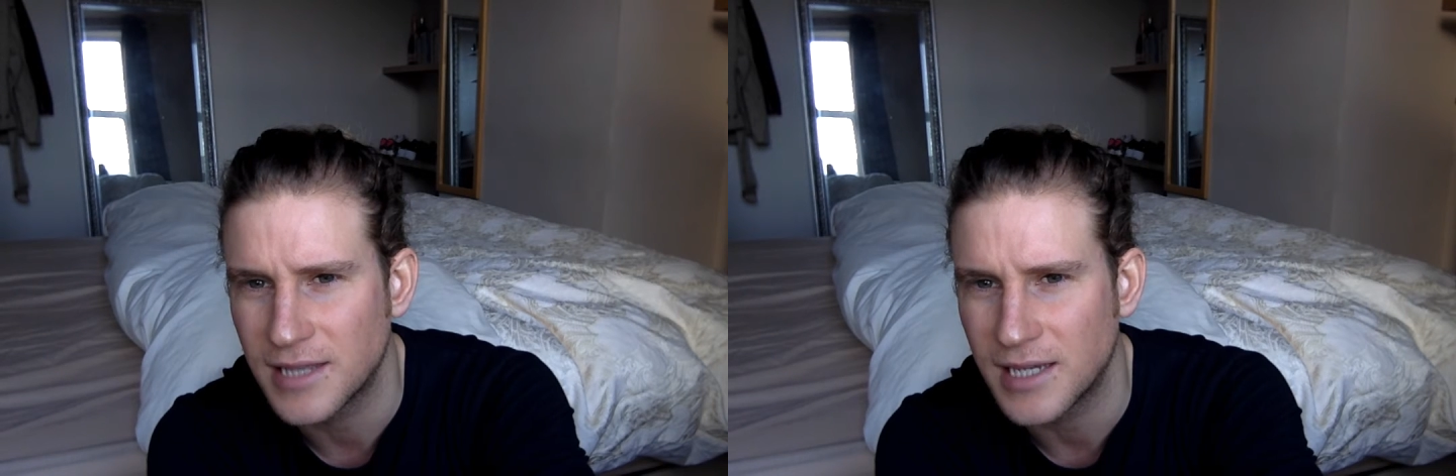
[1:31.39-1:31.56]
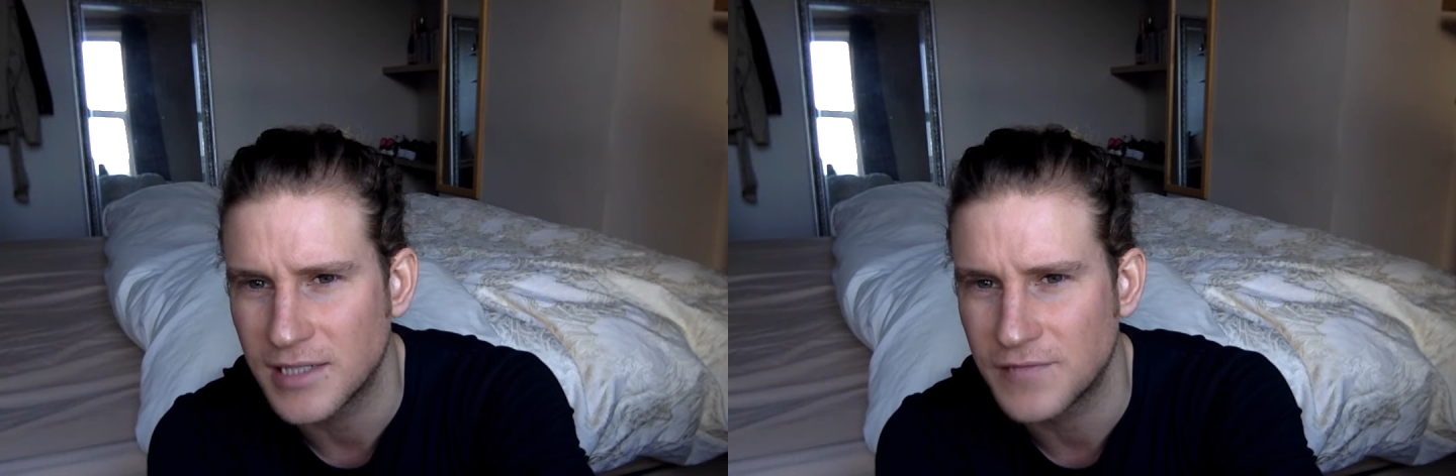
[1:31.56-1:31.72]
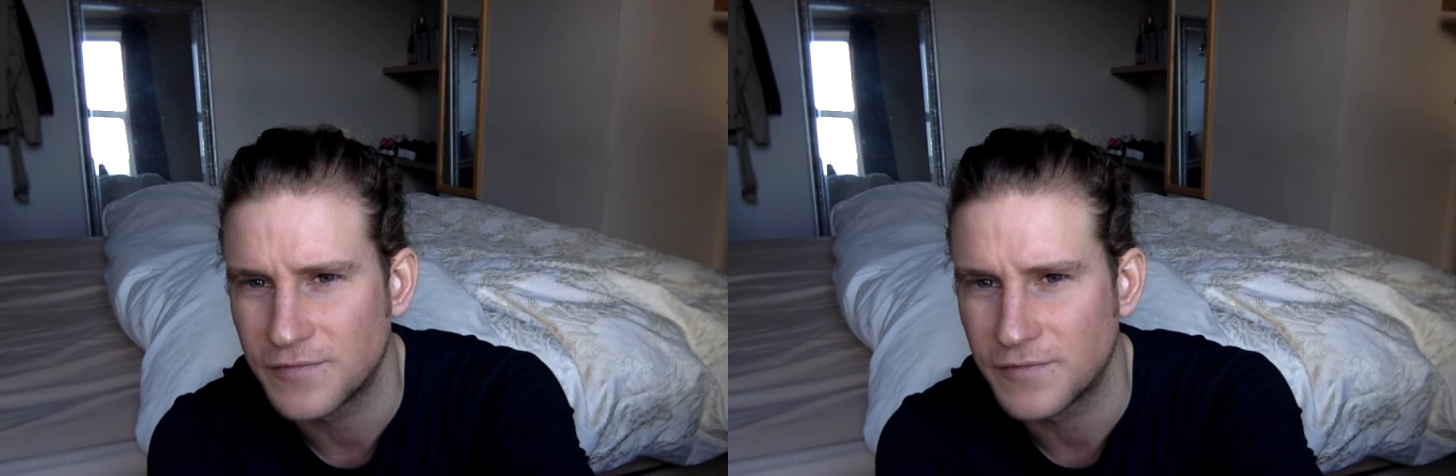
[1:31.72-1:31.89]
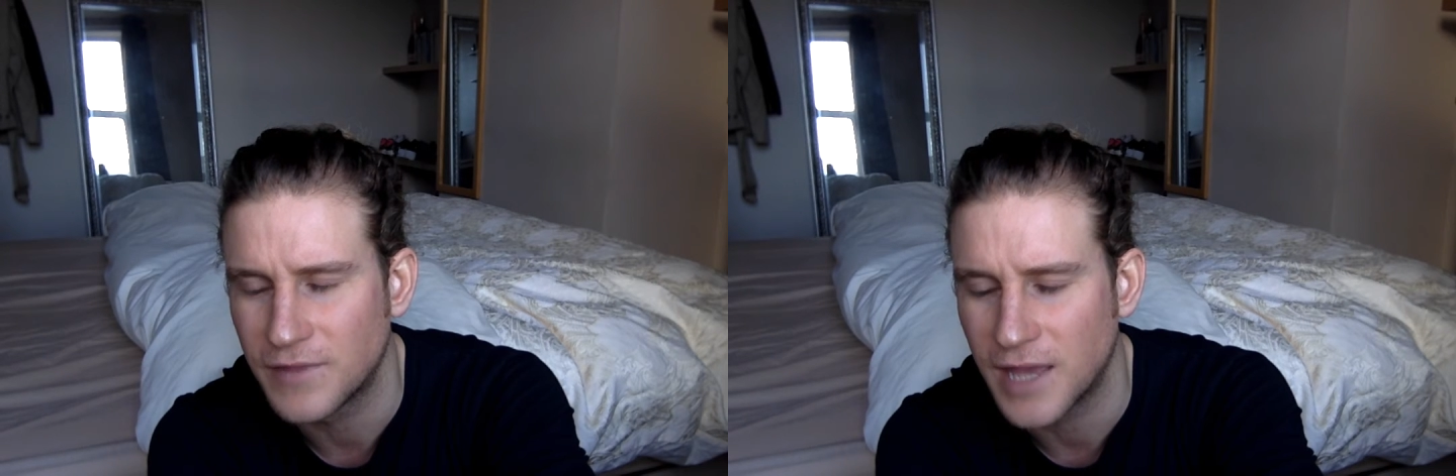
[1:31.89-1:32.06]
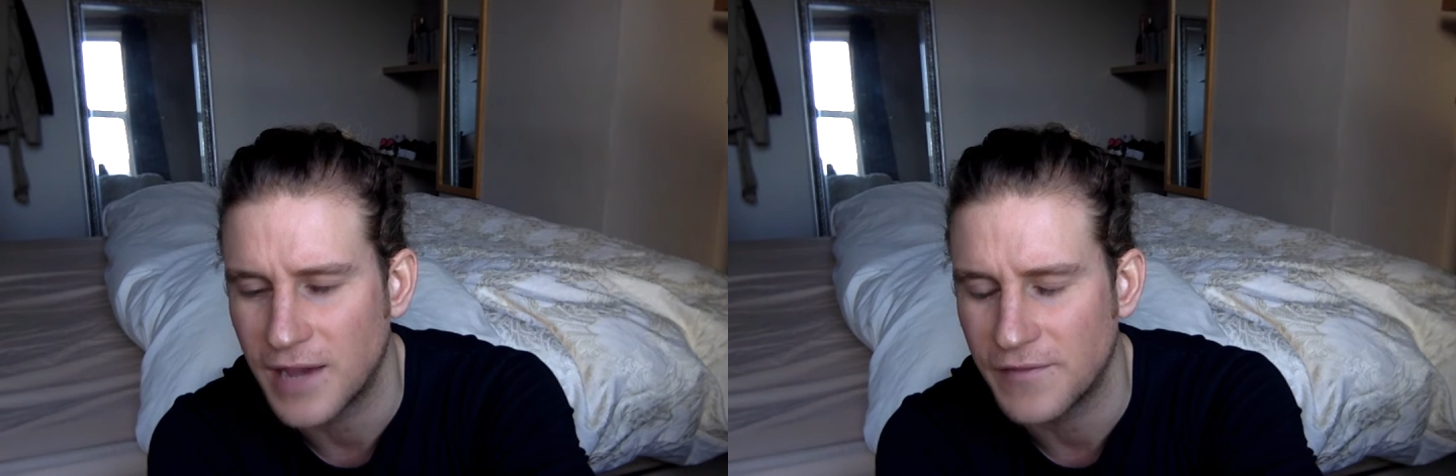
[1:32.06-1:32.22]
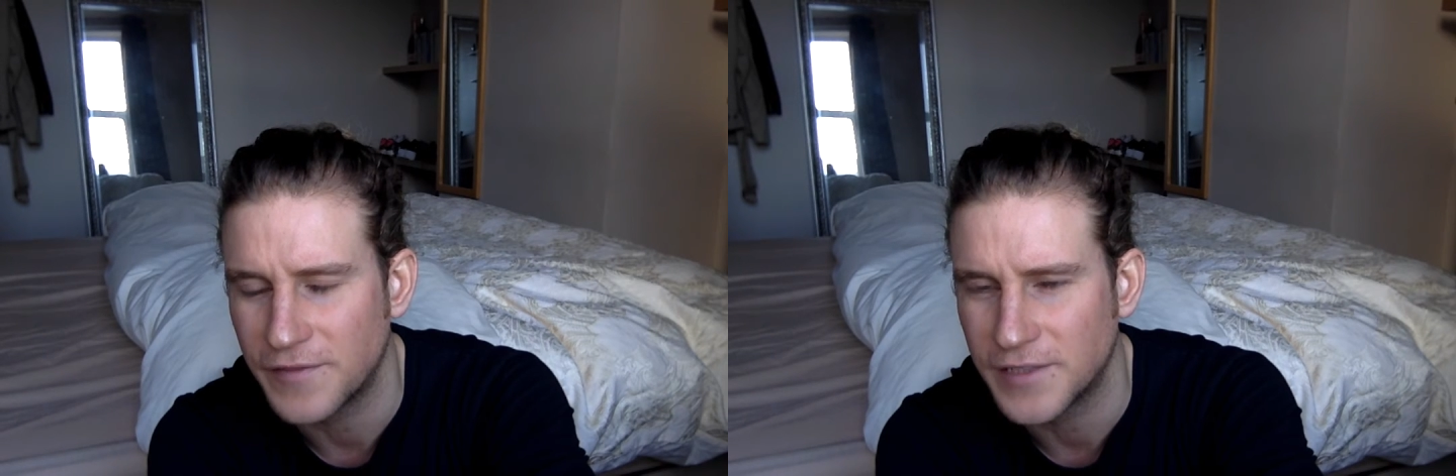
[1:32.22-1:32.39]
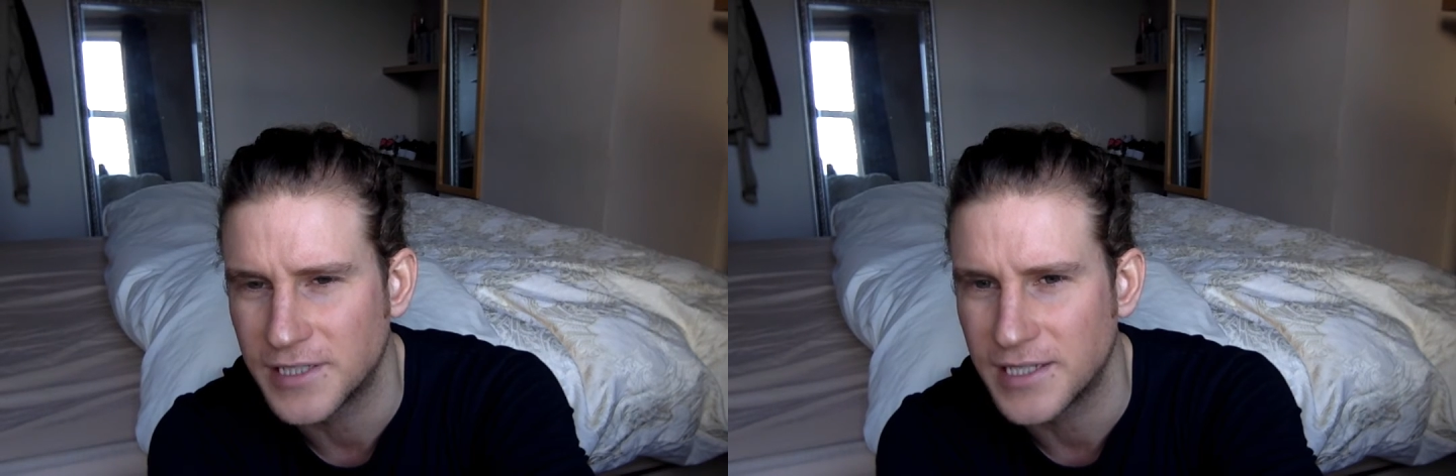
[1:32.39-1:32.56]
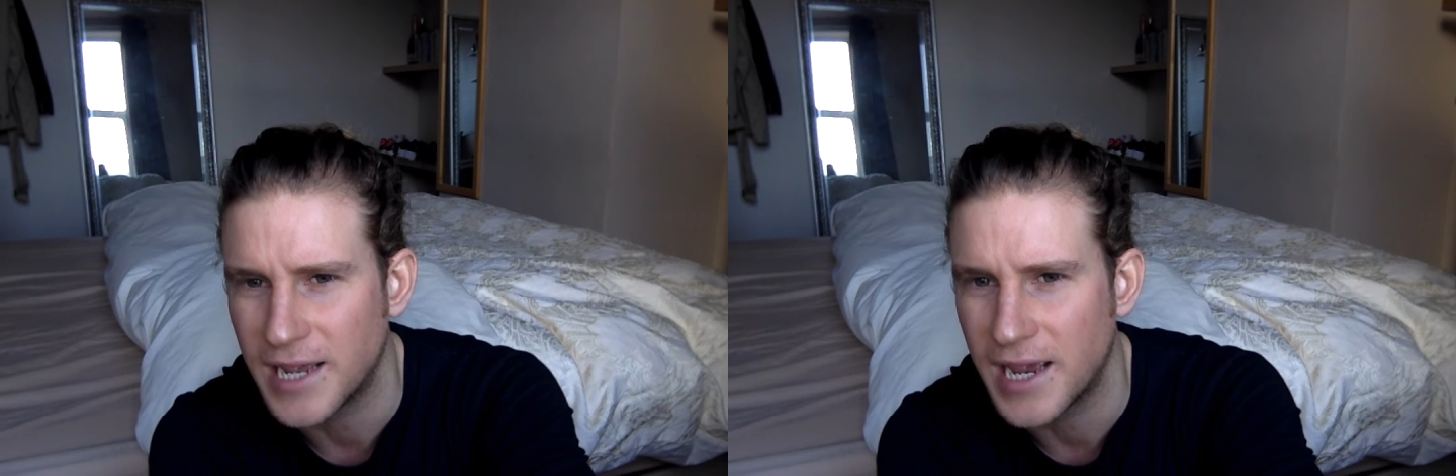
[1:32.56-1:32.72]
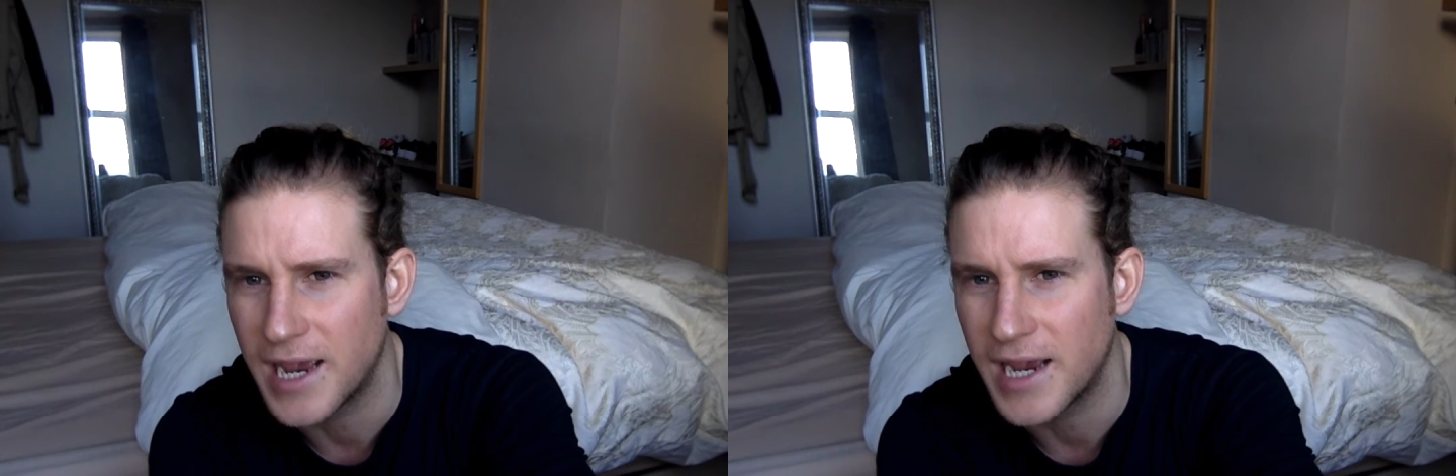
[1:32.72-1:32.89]
that's that for
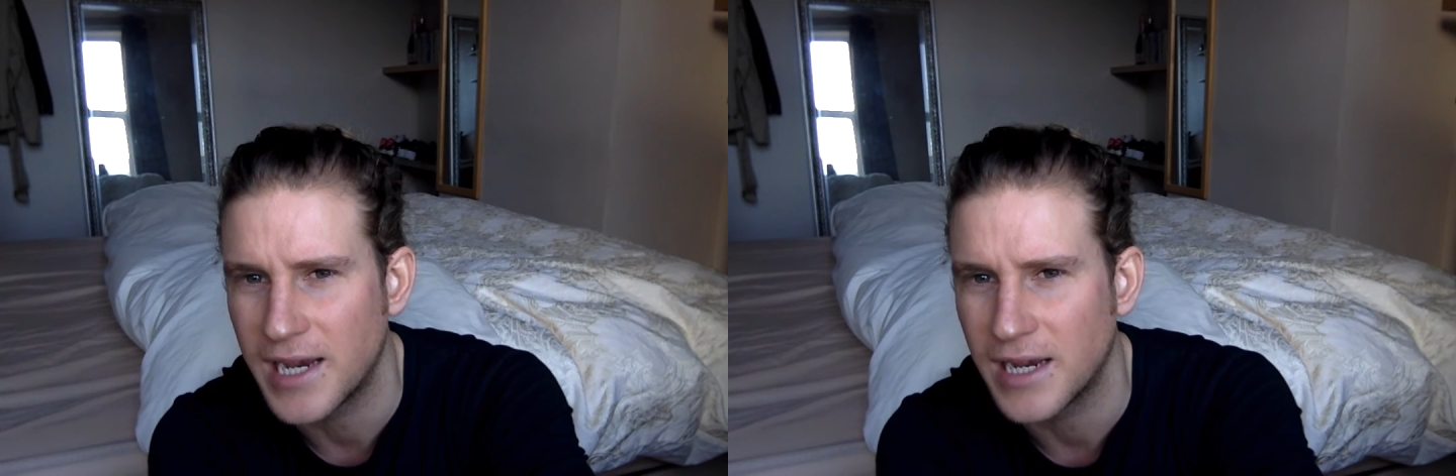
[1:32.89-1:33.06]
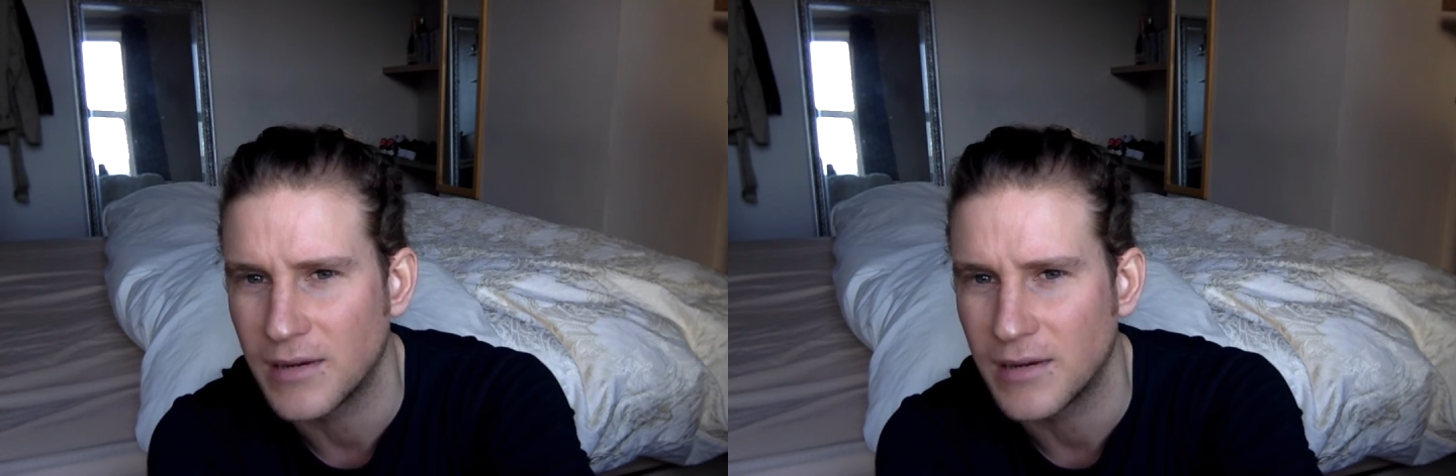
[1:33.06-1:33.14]
today.